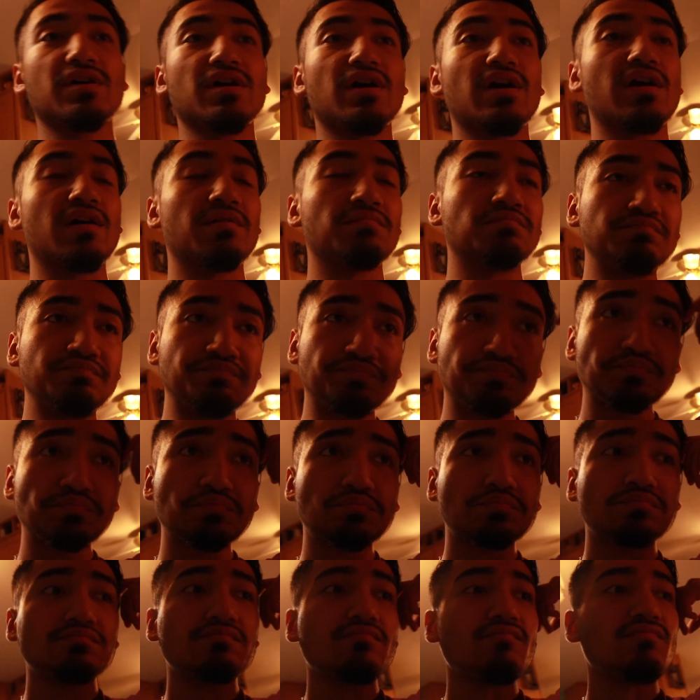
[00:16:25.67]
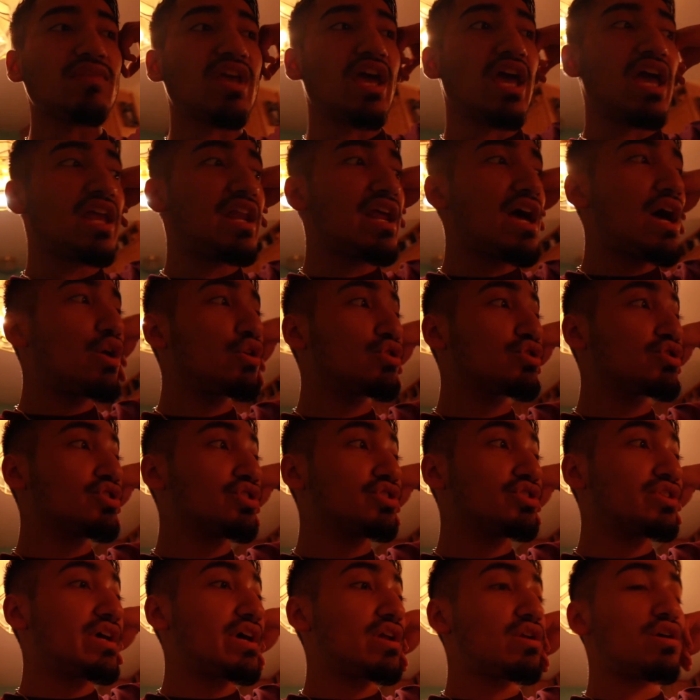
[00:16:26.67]
cup, and I'll
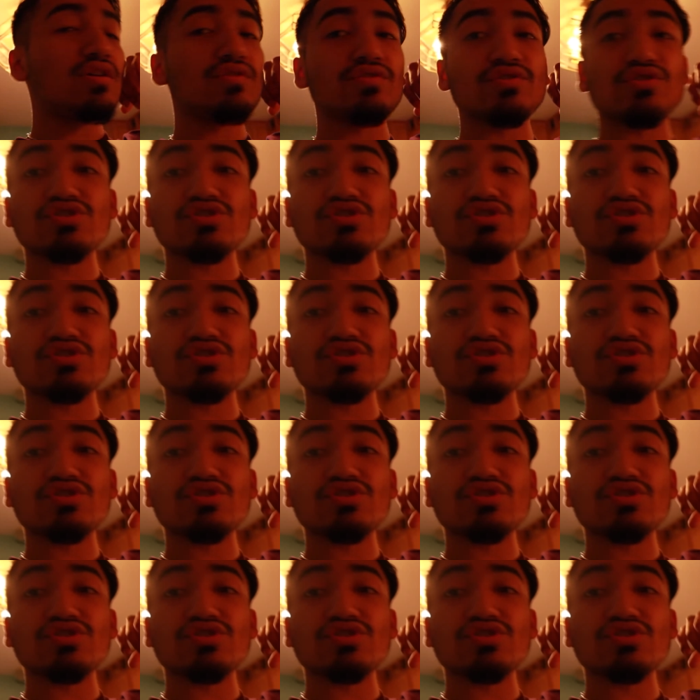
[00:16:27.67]
cook that on the